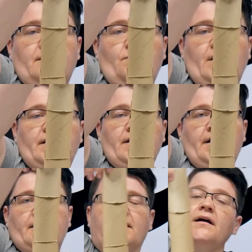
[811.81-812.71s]
One
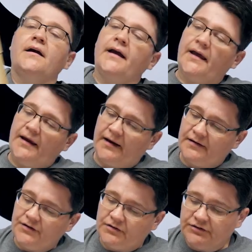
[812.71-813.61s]
done.
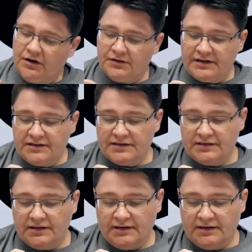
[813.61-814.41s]
And you'll notice